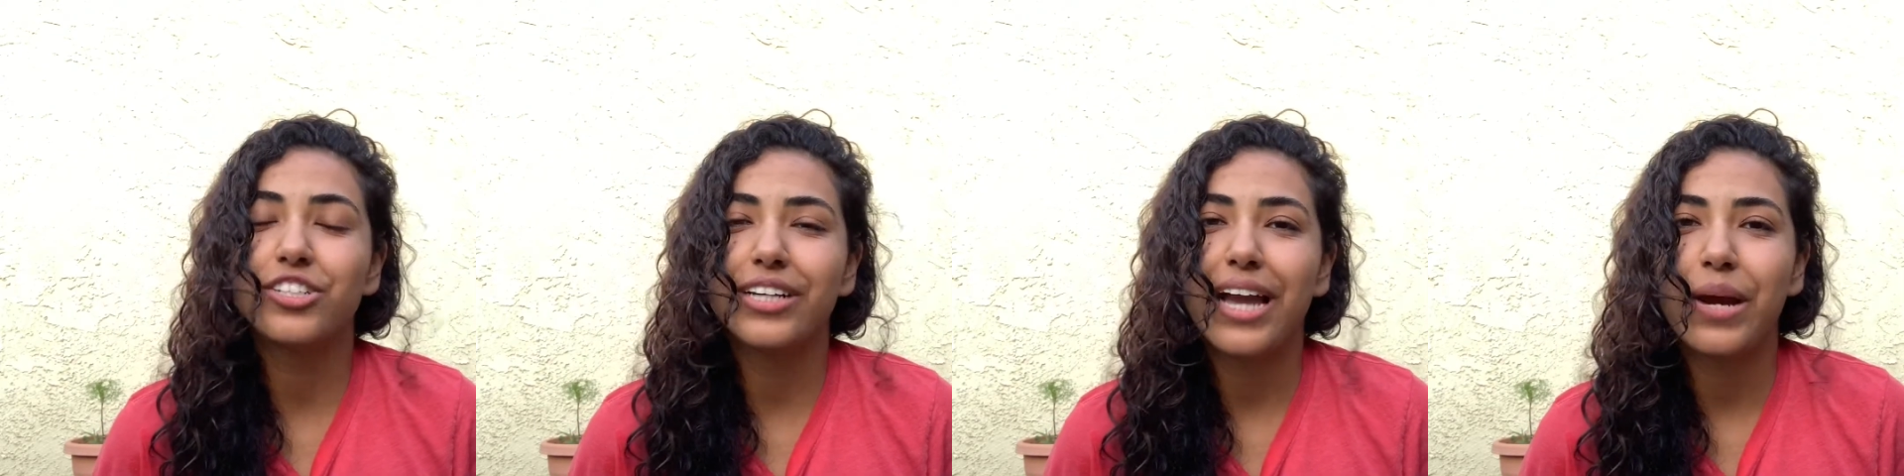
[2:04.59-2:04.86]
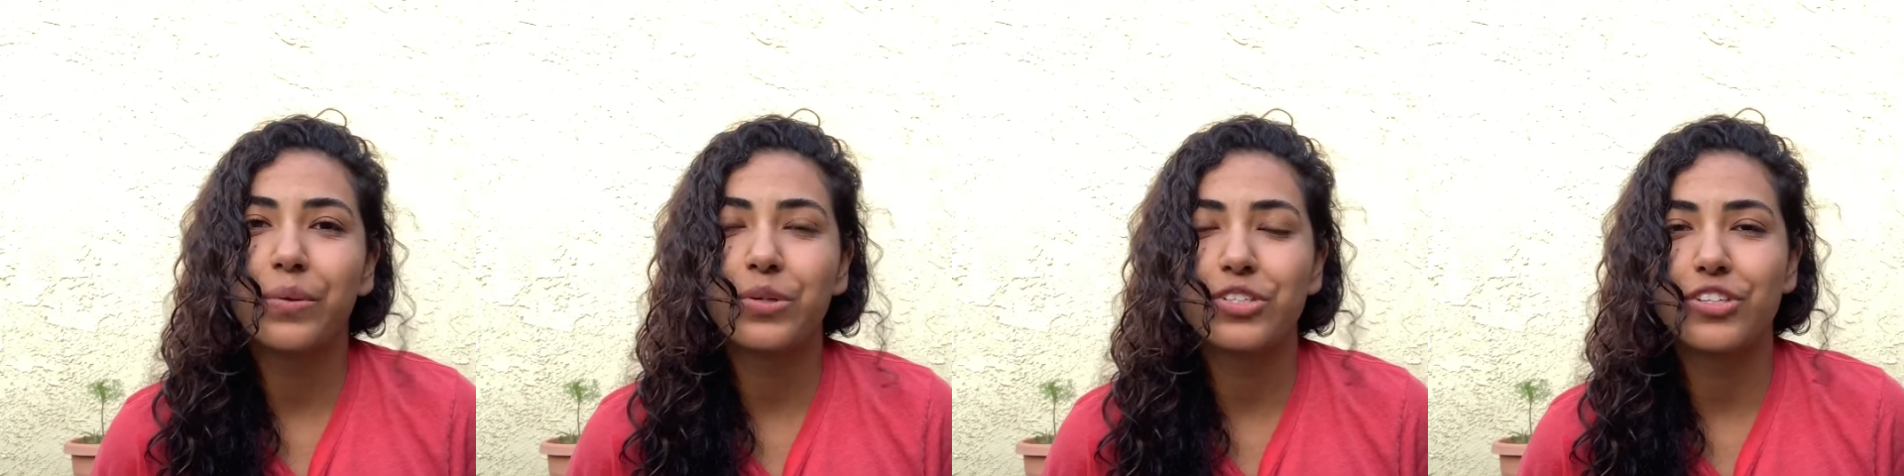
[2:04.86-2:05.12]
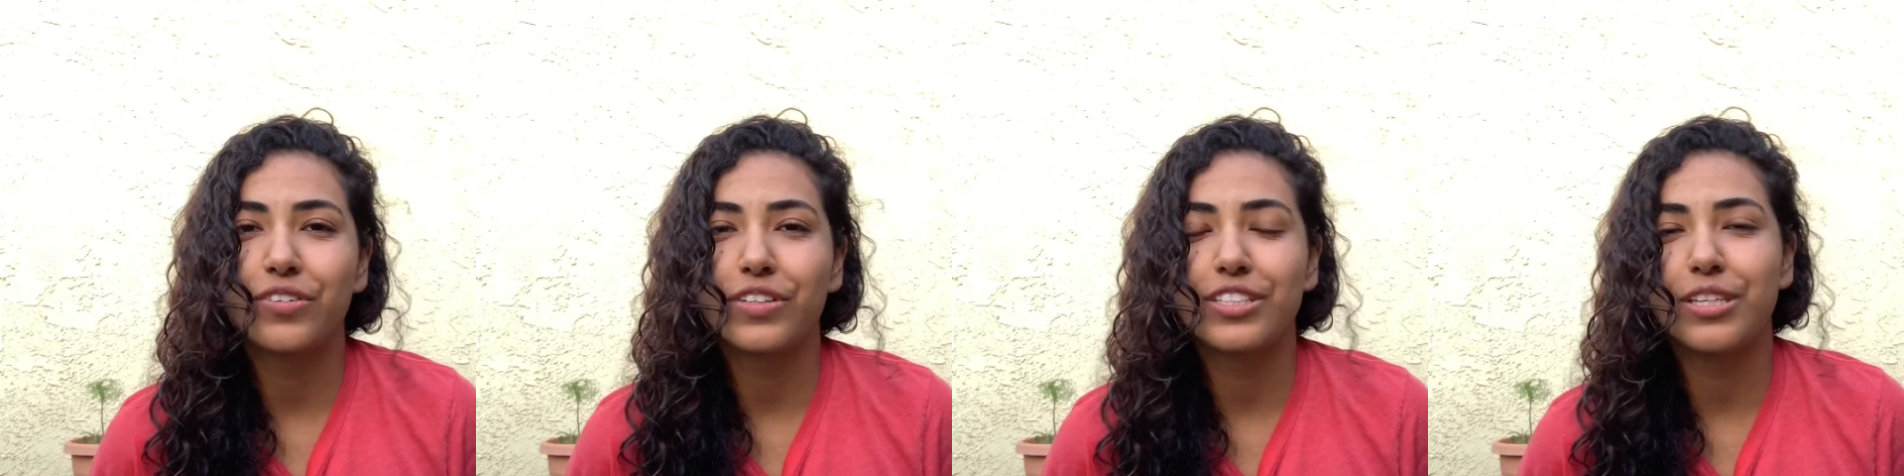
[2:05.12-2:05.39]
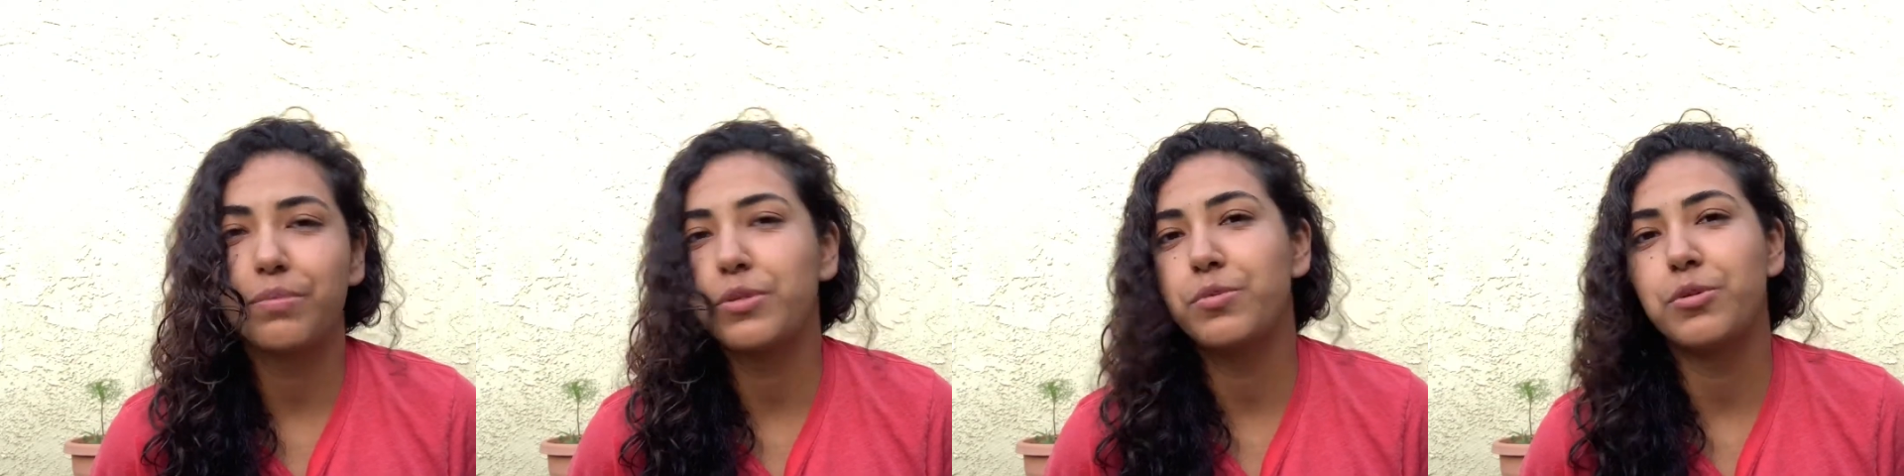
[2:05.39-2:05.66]
hours that are
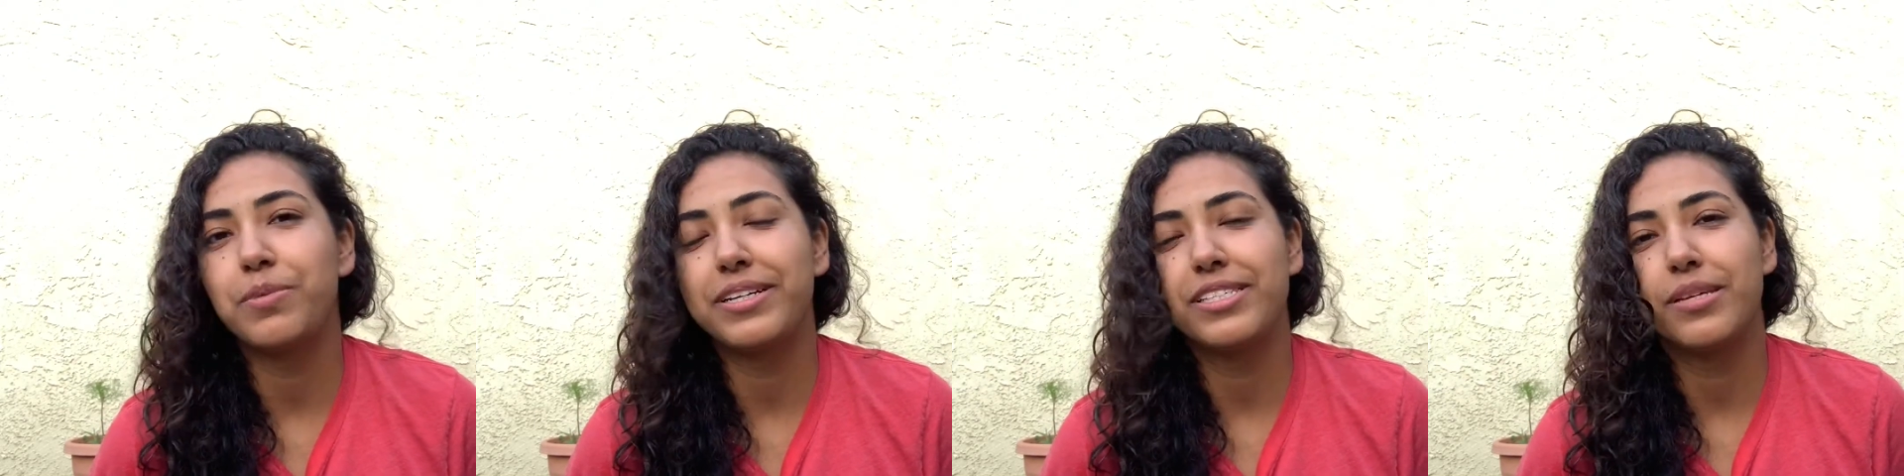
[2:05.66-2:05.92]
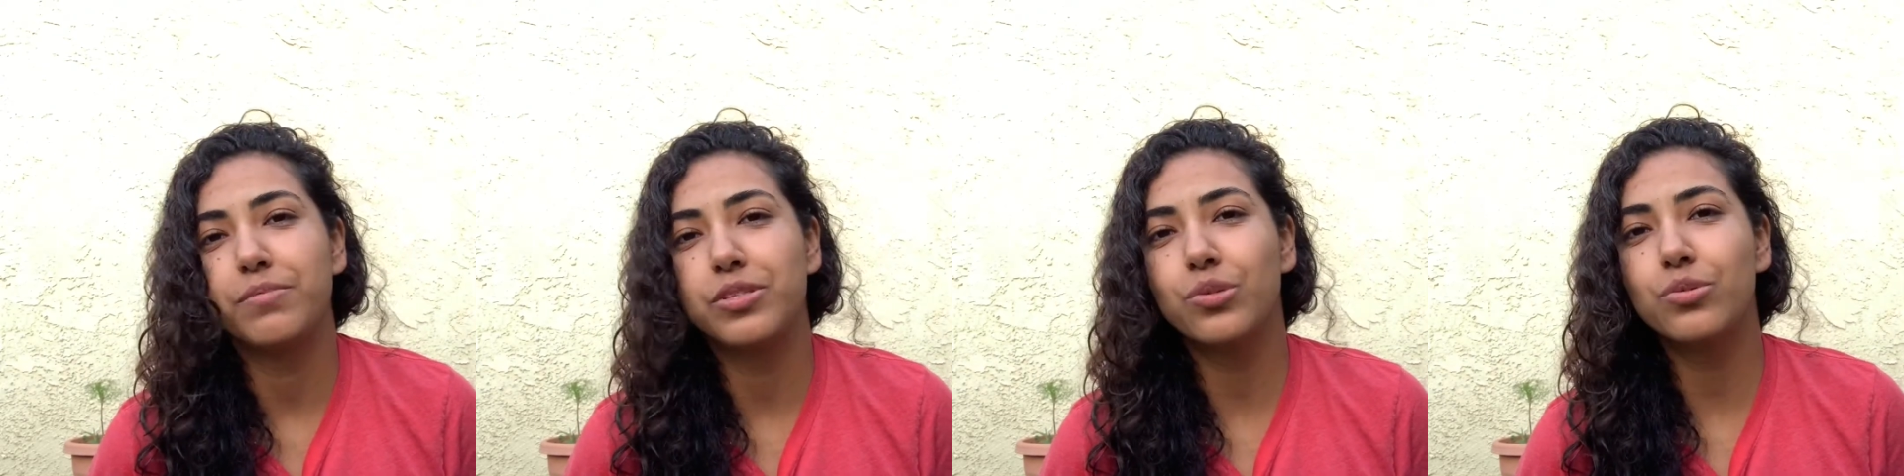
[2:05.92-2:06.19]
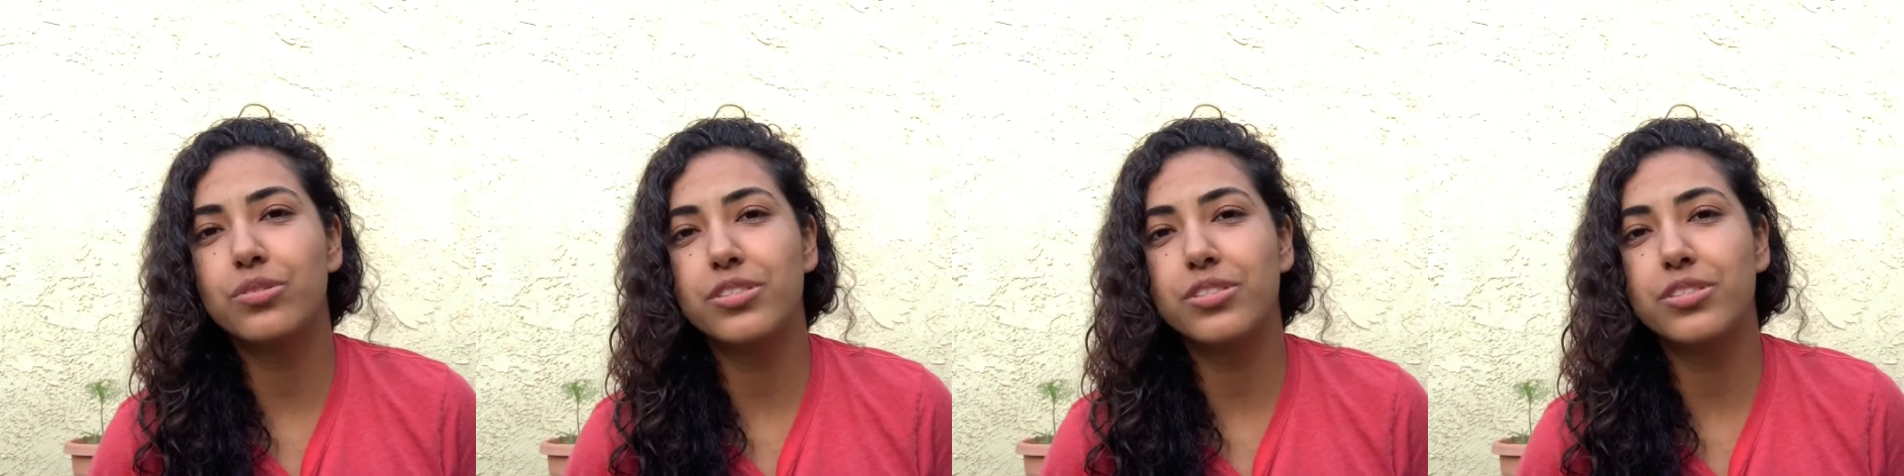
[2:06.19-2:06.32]
acceptable by some schools.